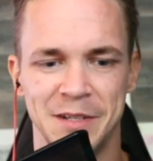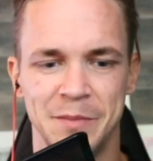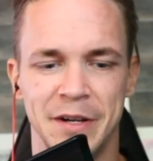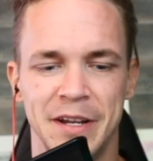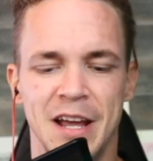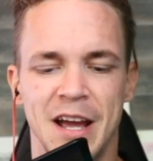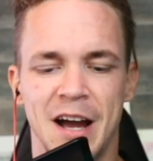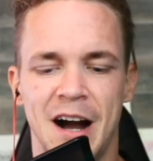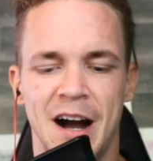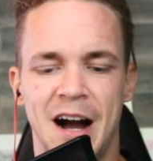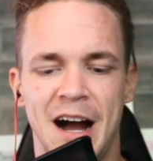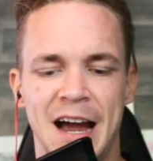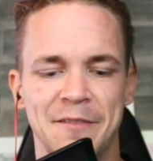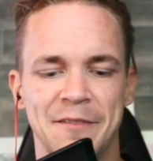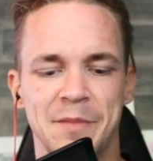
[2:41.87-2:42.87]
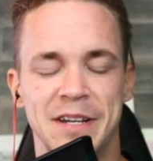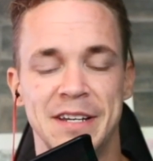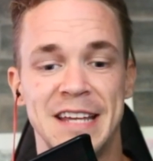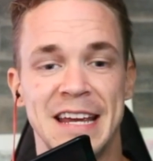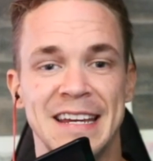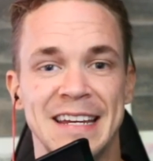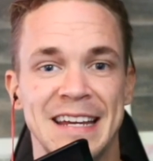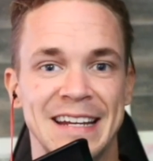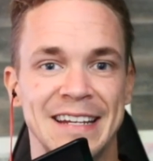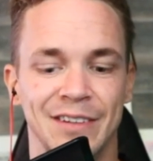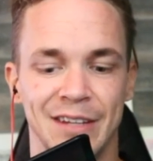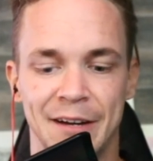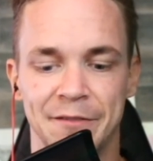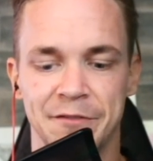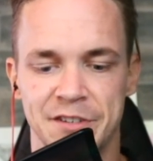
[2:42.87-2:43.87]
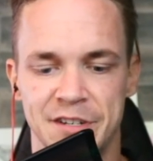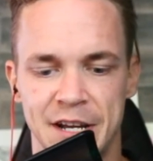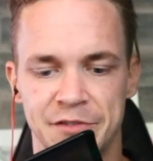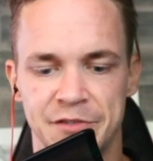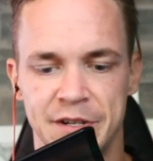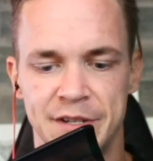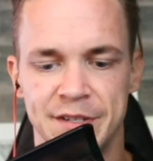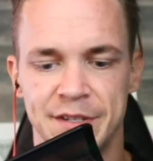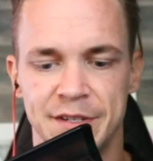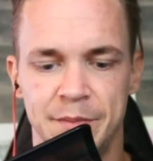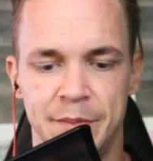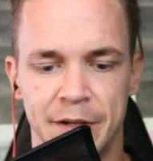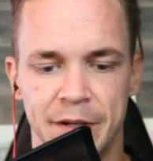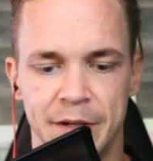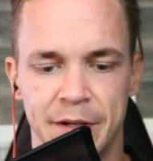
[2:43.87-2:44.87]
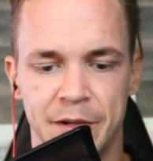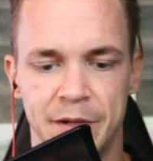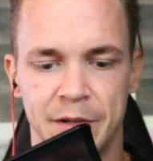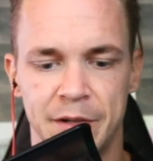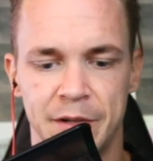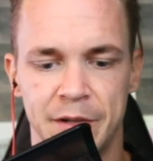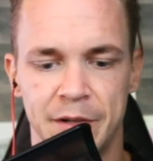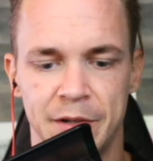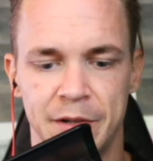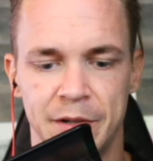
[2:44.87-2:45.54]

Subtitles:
But I haven't been taking any leveraged entries into Bitcoin,